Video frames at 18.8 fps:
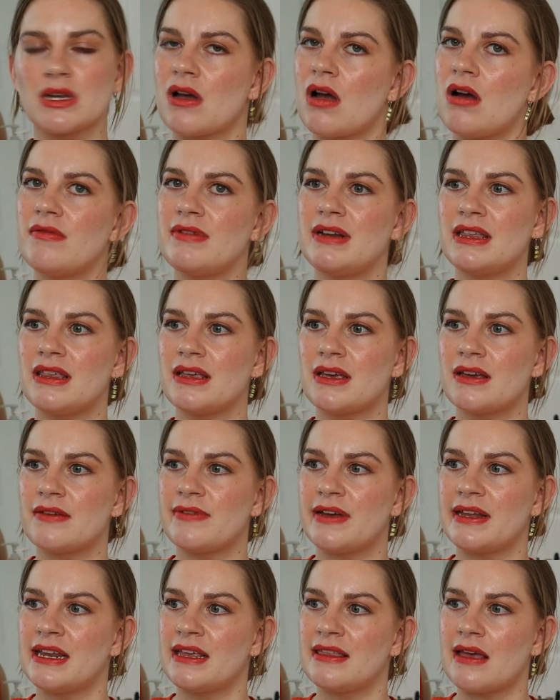I can't really think of
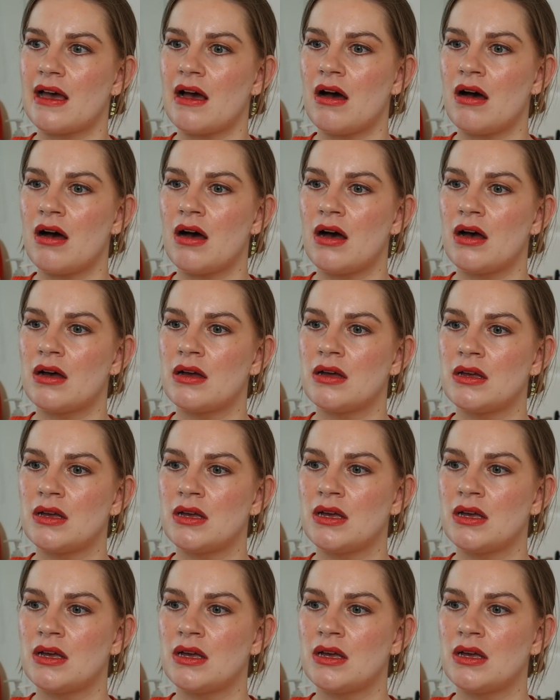any that are